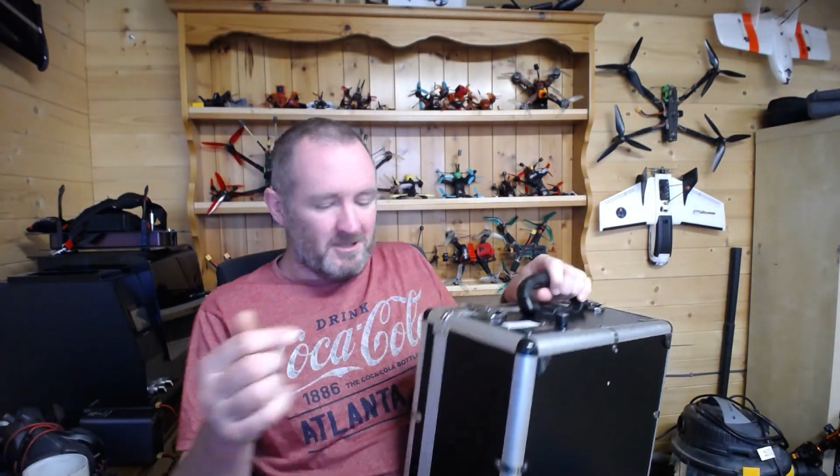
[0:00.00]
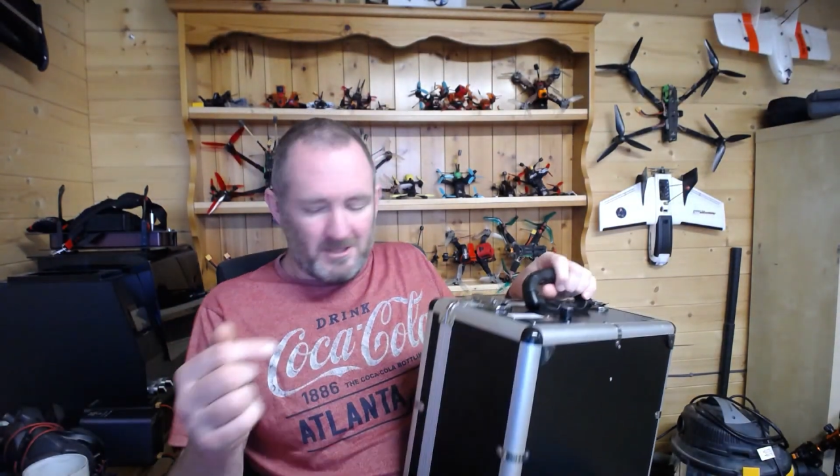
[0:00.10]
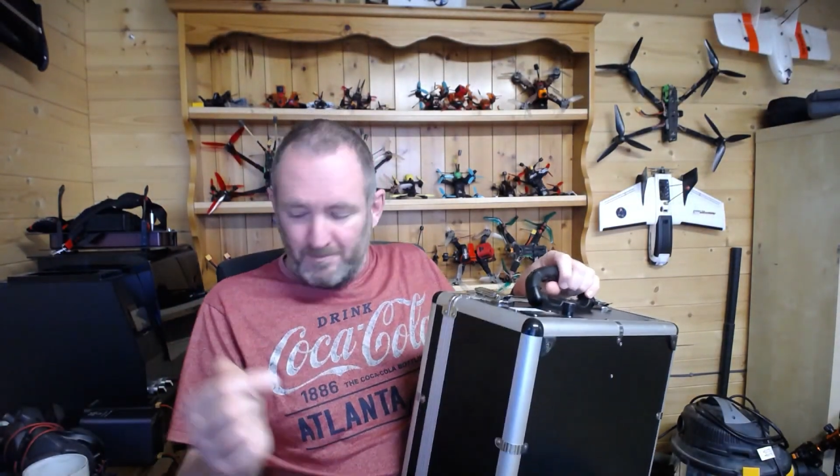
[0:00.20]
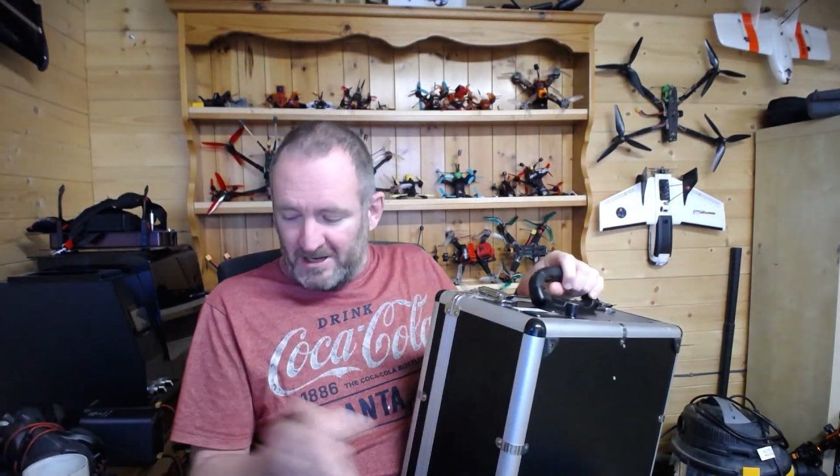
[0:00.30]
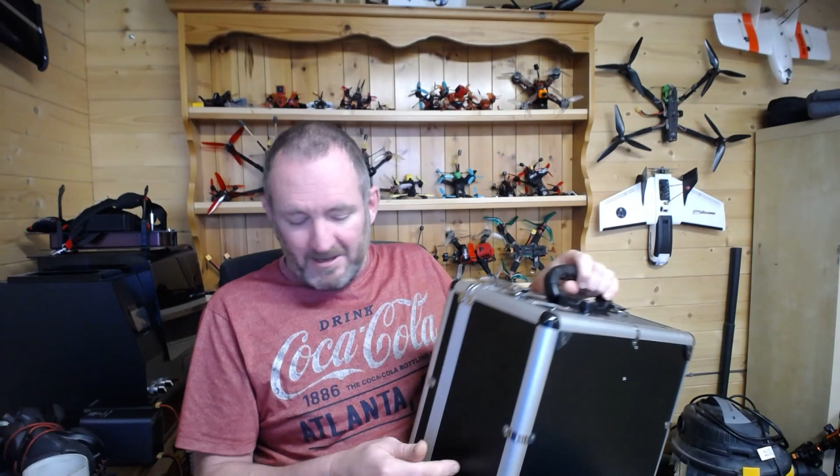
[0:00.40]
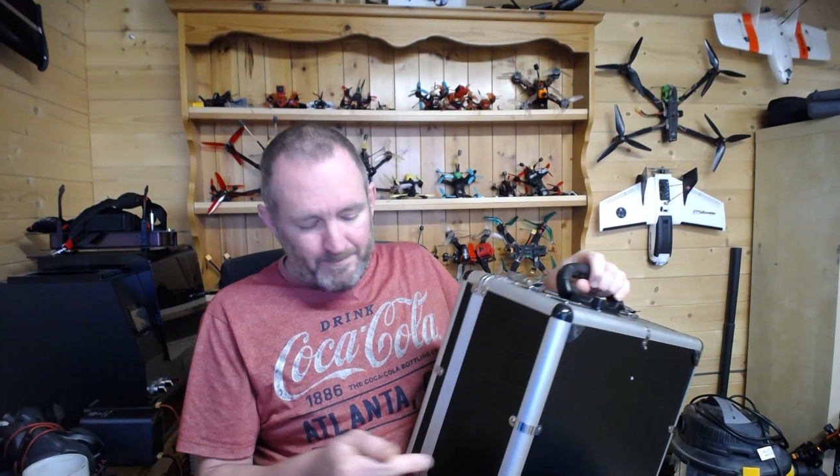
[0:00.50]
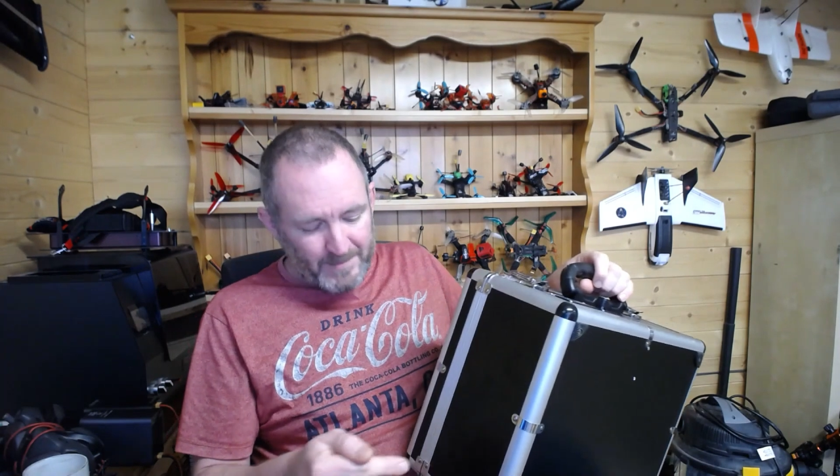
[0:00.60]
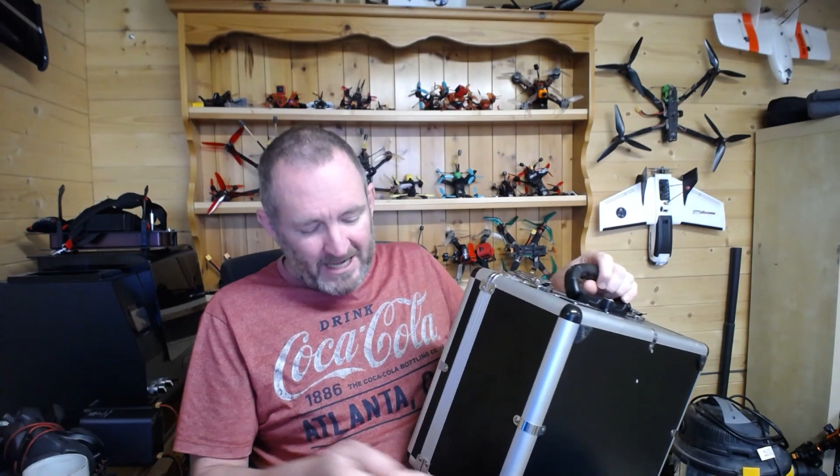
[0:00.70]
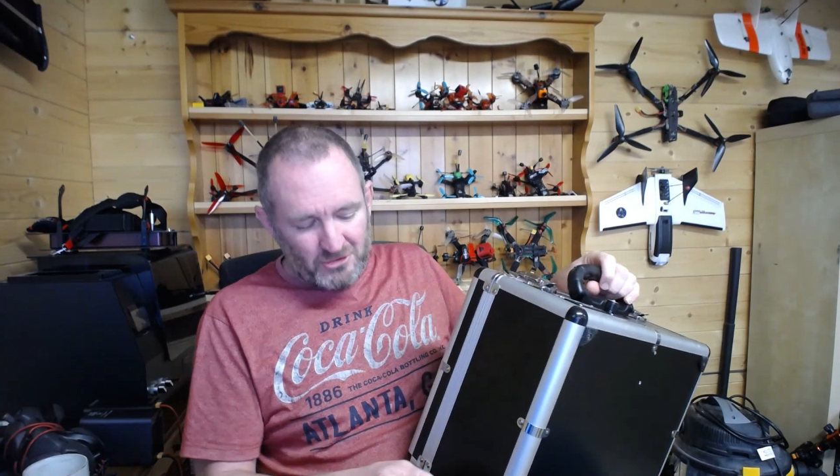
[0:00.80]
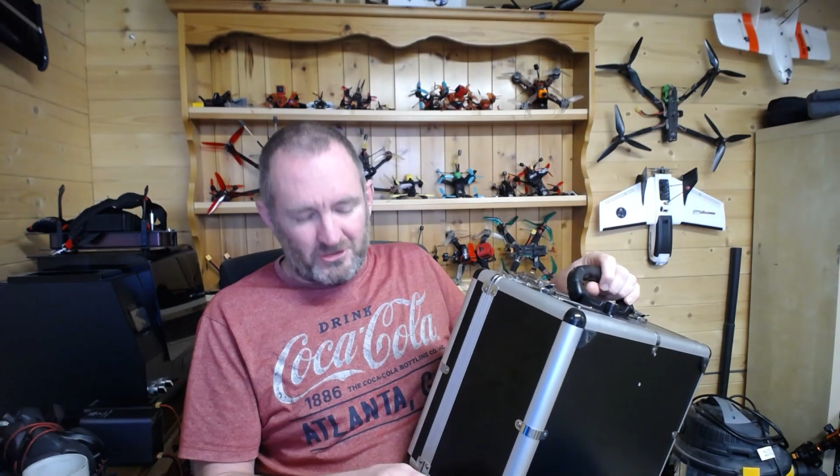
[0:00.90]
you plug a
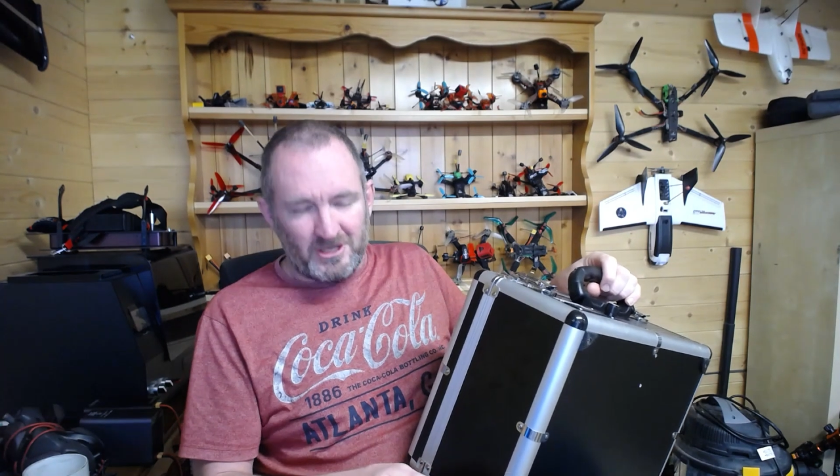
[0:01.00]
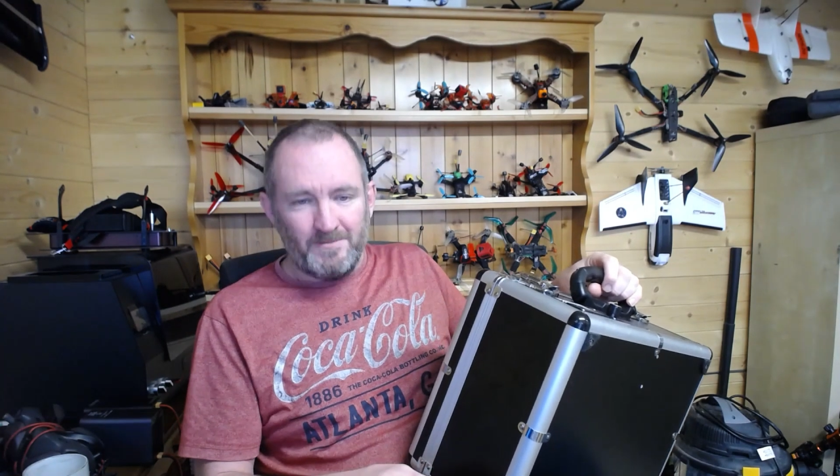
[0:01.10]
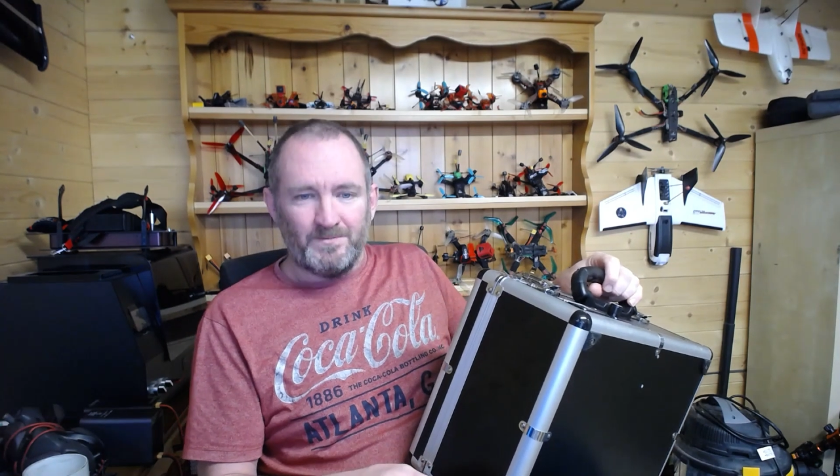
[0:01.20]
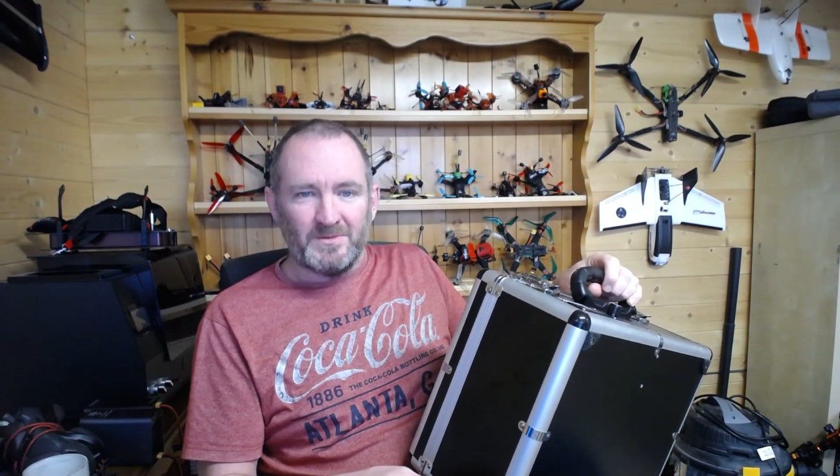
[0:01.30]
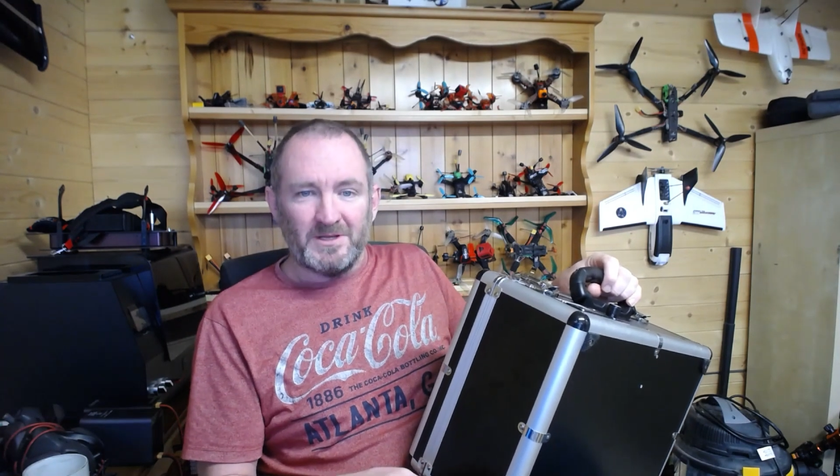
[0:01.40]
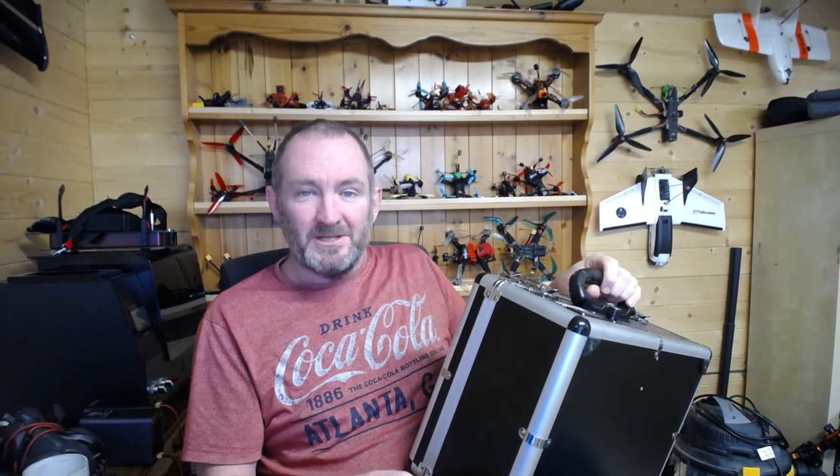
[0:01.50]
battery